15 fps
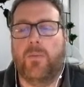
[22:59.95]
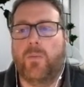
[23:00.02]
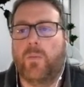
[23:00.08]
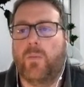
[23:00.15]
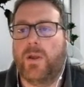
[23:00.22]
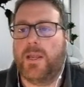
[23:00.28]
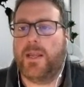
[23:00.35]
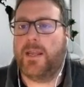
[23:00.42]

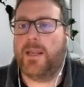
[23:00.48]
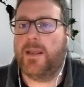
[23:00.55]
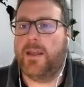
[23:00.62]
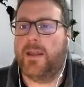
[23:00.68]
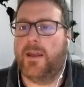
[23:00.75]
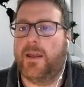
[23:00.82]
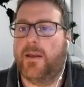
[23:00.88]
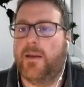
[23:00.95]
We
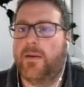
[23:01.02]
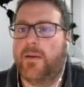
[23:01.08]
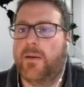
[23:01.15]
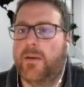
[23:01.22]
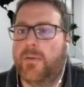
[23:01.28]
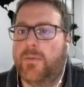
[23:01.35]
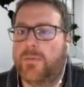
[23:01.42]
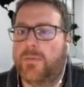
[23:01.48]

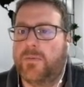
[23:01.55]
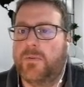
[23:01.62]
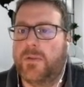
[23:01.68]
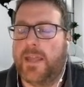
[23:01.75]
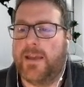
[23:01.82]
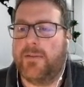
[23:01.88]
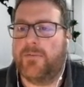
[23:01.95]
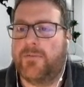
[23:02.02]

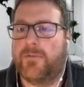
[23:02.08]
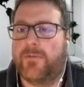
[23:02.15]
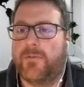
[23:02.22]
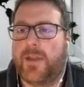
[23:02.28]
have,